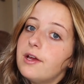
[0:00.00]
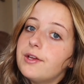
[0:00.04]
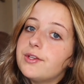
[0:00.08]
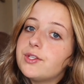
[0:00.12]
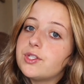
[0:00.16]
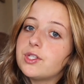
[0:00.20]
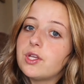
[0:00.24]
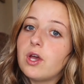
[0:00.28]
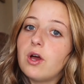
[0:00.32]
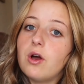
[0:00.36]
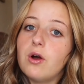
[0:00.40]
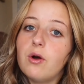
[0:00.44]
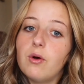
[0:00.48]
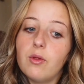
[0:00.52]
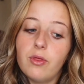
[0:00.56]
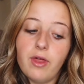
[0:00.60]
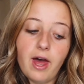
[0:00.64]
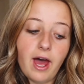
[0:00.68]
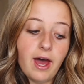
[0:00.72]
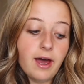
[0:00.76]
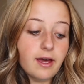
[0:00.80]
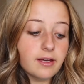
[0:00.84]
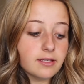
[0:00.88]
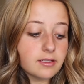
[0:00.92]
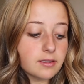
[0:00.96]
So
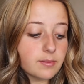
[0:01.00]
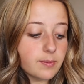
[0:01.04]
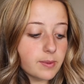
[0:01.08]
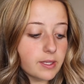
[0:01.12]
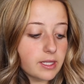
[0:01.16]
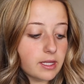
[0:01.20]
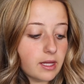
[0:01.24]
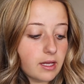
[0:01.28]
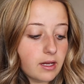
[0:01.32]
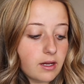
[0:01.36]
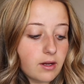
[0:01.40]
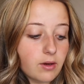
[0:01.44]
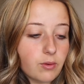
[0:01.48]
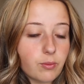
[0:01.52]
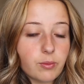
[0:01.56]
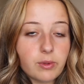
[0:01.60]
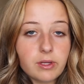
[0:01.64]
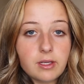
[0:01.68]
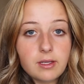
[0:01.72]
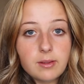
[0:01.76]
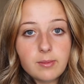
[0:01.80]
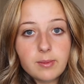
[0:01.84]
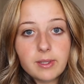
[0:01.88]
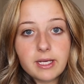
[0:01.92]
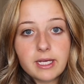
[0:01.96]
that has been like a
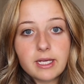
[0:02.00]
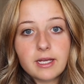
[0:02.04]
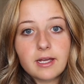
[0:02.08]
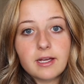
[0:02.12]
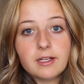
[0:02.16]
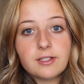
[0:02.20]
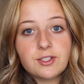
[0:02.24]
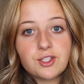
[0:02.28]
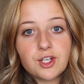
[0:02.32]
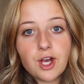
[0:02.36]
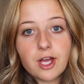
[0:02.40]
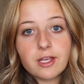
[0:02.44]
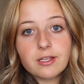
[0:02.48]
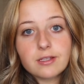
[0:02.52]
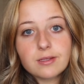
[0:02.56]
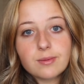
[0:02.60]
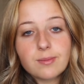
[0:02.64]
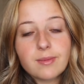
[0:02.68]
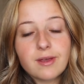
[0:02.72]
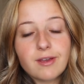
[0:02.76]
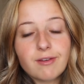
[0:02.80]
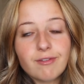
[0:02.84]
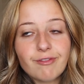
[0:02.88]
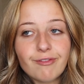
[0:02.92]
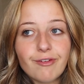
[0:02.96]
really big
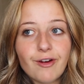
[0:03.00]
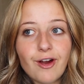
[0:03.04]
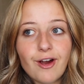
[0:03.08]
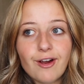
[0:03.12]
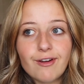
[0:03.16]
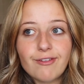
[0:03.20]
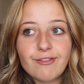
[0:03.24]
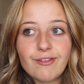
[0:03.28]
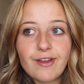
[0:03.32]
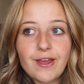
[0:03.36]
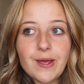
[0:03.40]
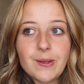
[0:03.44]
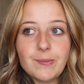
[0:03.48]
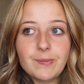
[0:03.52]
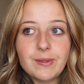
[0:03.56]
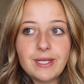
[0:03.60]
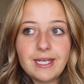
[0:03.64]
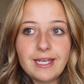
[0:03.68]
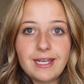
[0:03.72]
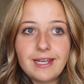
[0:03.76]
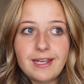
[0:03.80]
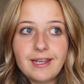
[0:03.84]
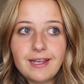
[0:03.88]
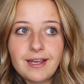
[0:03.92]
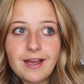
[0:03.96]
adjustment for our
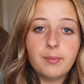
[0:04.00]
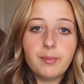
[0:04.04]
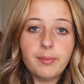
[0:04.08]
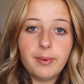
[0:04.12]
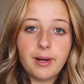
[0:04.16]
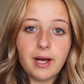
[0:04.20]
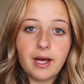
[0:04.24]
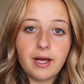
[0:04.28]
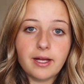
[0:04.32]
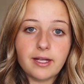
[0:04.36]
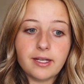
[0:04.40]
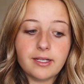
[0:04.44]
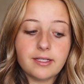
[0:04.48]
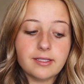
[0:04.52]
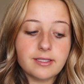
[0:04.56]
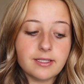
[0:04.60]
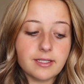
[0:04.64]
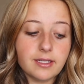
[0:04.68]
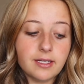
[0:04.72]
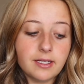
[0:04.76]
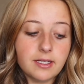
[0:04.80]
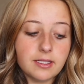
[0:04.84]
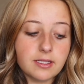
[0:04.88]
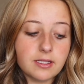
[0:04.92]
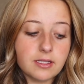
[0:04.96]
family, but
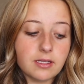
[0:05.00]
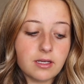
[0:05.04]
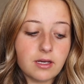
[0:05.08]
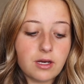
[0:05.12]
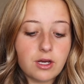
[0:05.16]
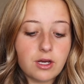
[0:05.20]
it's a